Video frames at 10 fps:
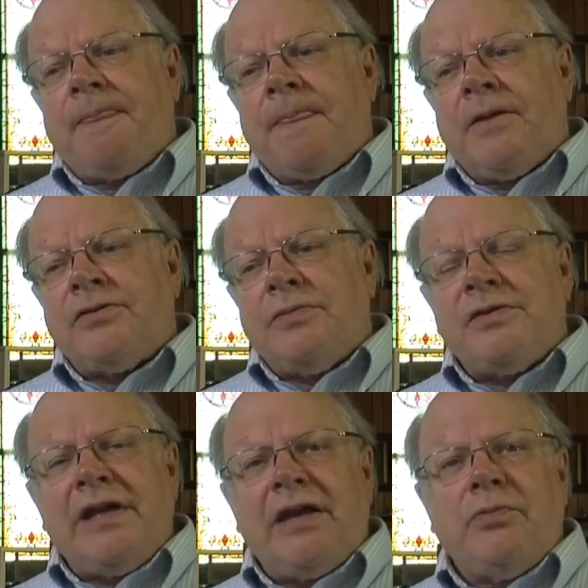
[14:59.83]
she was
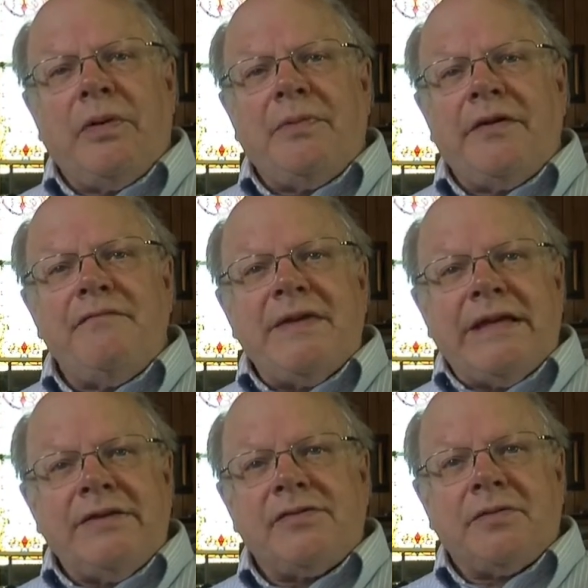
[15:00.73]
not a woman of
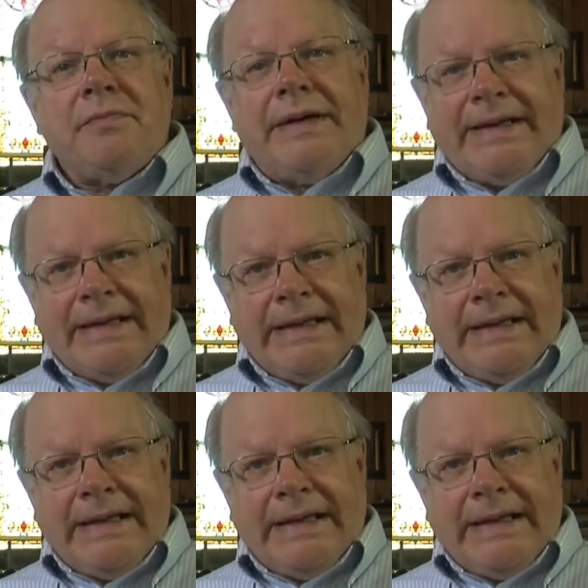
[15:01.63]
means or money,